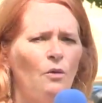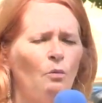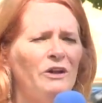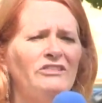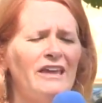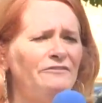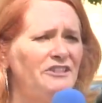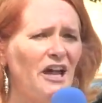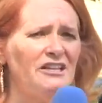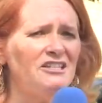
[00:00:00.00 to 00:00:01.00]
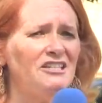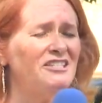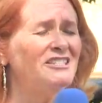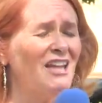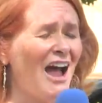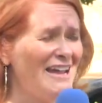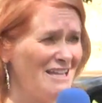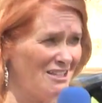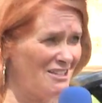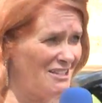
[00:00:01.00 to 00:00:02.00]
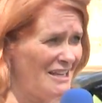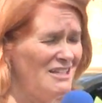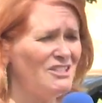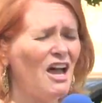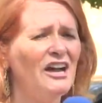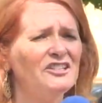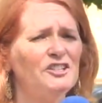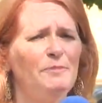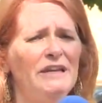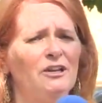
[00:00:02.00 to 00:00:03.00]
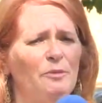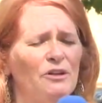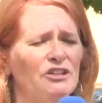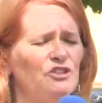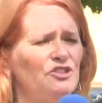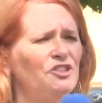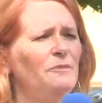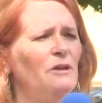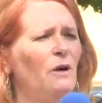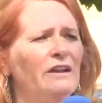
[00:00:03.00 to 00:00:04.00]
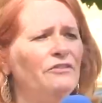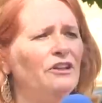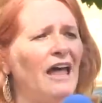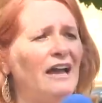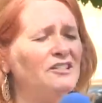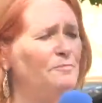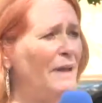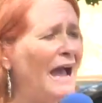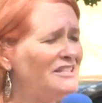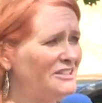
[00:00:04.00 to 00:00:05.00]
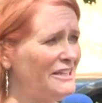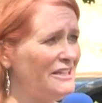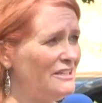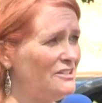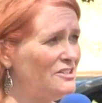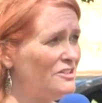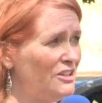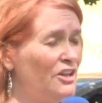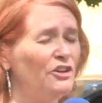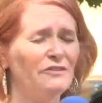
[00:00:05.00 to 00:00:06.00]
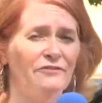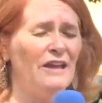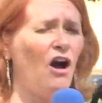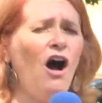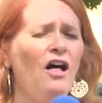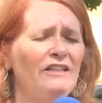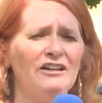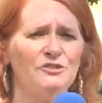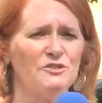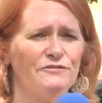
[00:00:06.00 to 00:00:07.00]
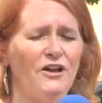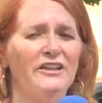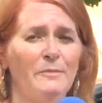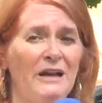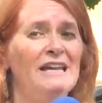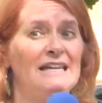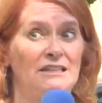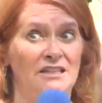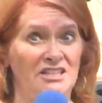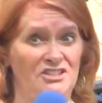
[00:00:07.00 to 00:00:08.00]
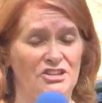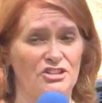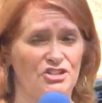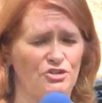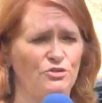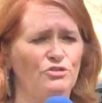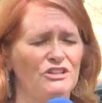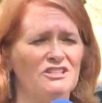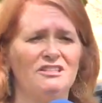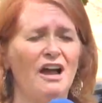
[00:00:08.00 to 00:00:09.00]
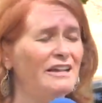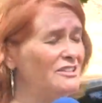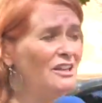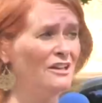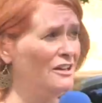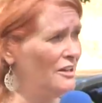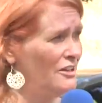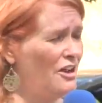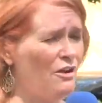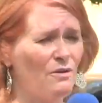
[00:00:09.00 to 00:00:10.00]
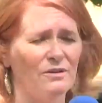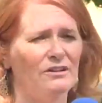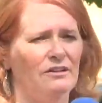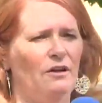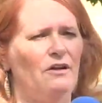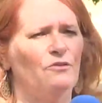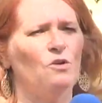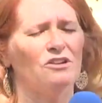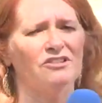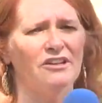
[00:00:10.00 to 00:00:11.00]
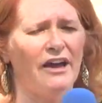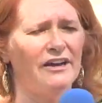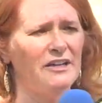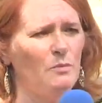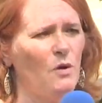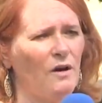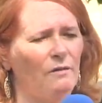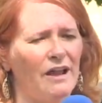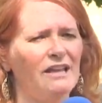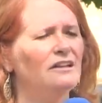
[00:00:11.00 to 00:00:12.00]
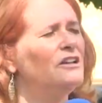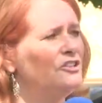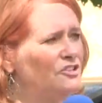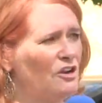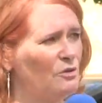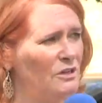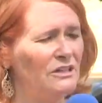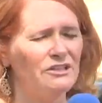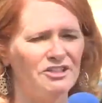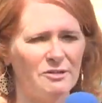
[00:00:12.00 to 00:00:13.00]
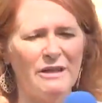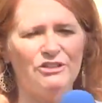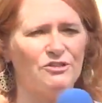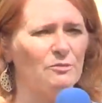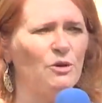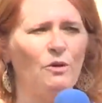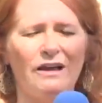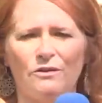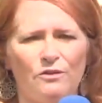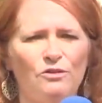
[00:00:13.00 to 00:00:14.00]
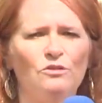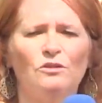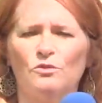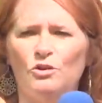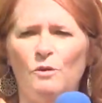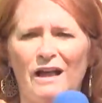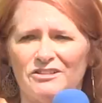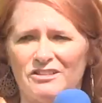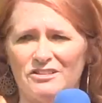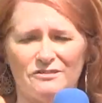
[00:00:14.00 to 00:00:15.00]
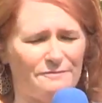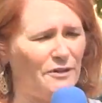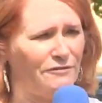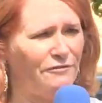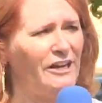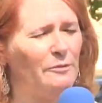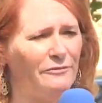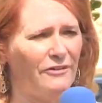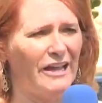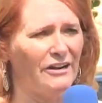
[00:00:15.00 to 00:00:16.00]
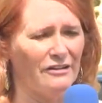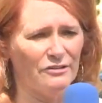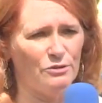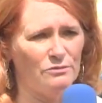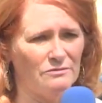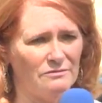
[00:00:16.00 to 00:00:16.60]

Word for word: What they've done to science is unspeakable. It used to be of the last bastions. You know, if all else was falling apart, at least there's truth in science. No, of course, not anymore, right? So Jim Enstrom, who else is a freedom fighter who...